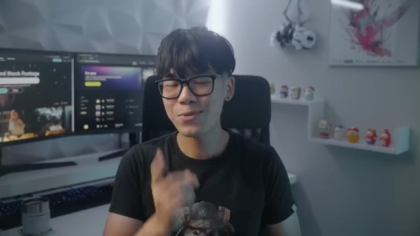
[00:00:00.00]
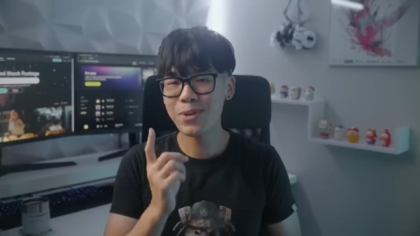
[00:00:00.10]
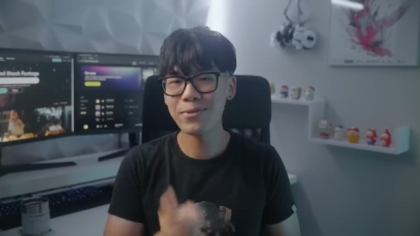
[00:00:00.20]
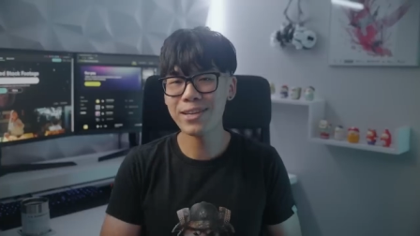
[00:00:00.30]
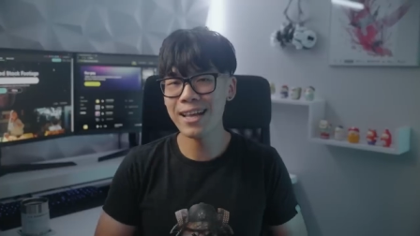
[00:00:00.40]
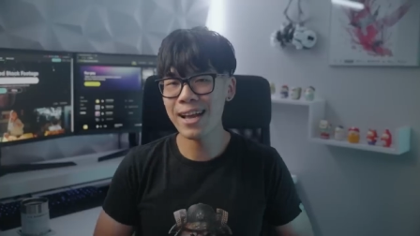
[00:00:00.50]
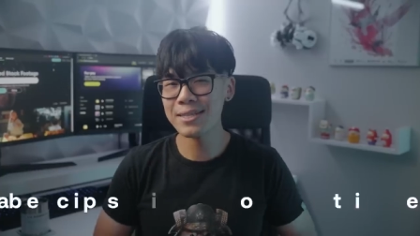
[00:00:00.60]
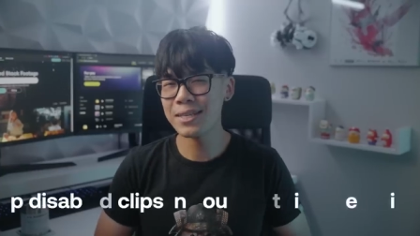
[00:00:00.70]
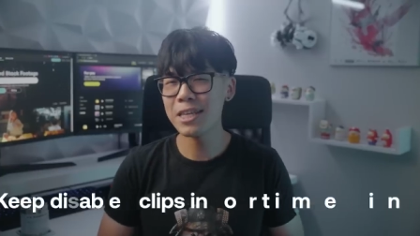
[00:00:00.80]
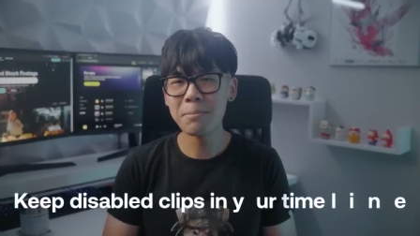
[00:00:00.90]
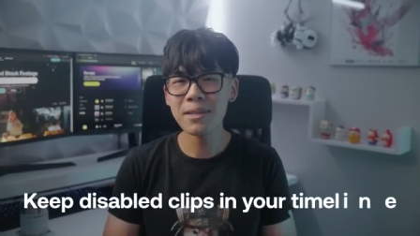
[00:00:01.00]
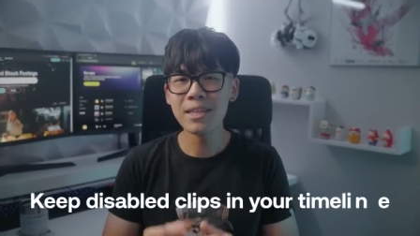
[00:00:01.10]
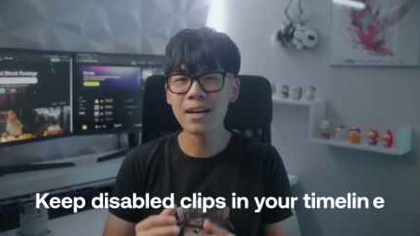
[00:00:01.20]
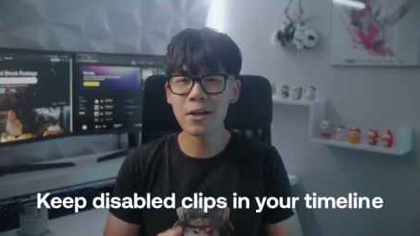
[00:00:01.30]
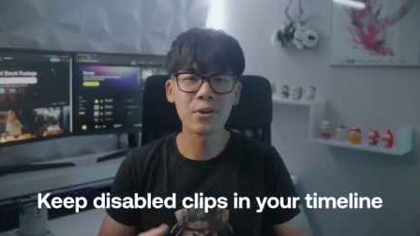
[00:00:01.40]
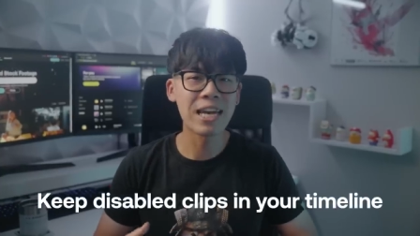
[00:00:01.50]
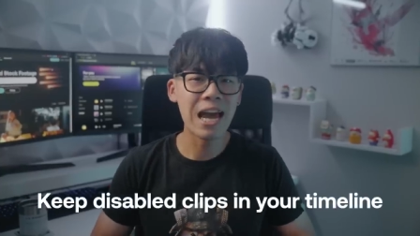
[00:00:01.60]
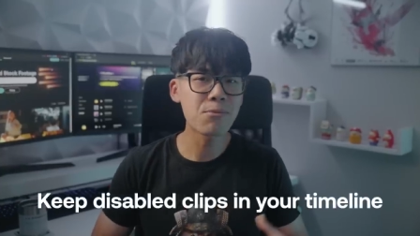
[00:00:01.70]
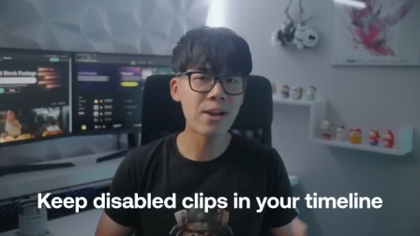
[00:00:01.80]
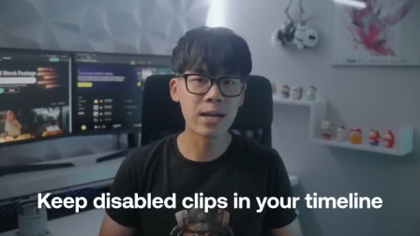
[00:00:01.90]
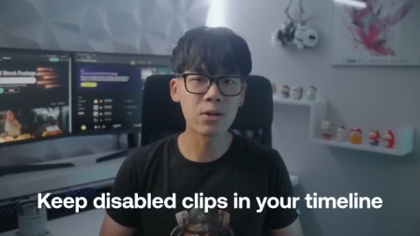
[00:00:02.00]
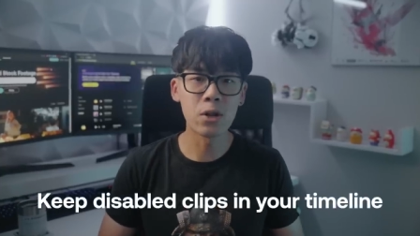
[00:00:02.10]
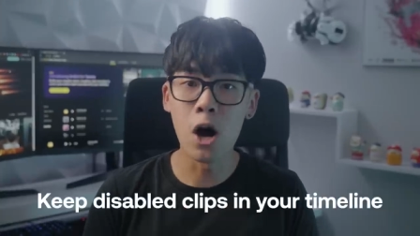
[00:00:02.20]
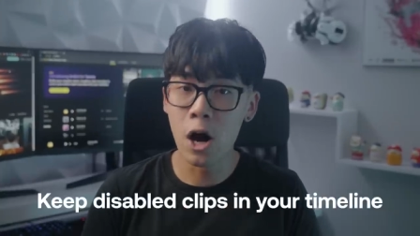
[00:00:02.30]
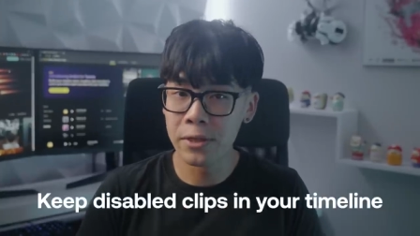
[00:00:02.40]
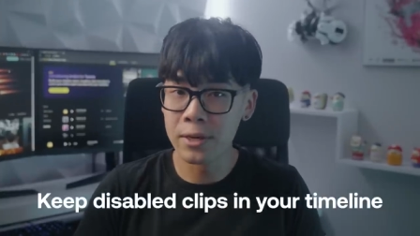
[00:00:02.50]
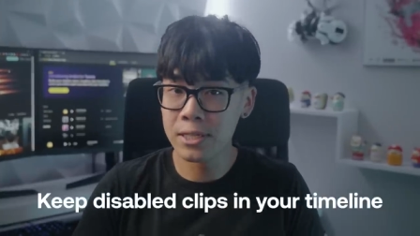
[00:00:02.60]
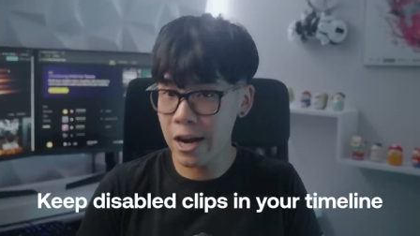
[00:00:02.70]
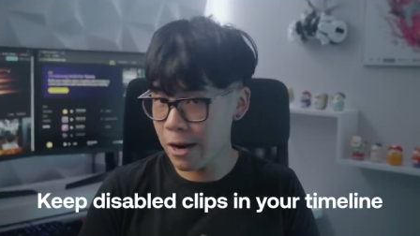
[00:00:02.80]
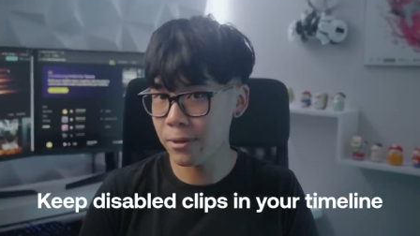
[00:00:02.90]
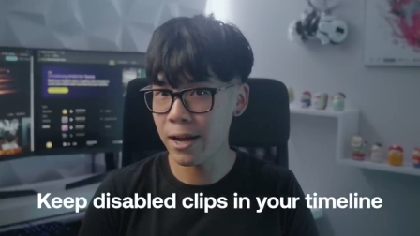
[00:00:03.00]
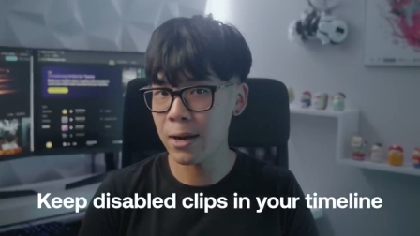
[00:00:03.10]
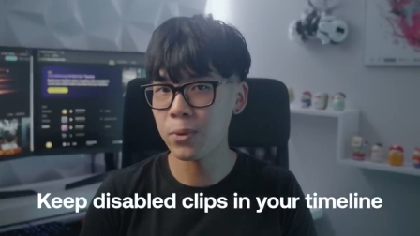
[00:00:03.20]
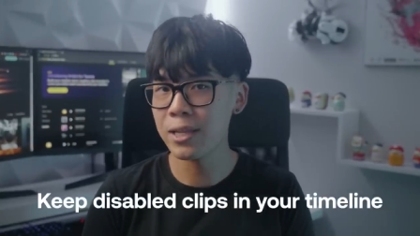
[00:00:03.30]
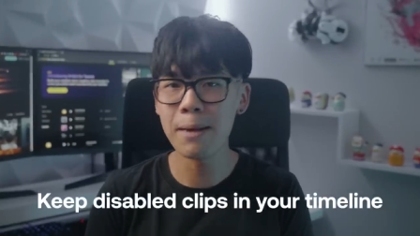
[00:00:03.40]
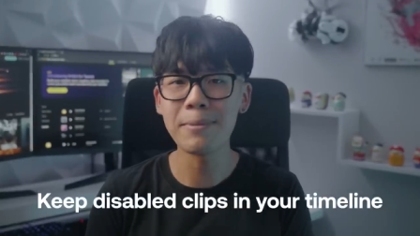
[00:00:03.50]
That's when I realized keeping the other camera angle on the timeline would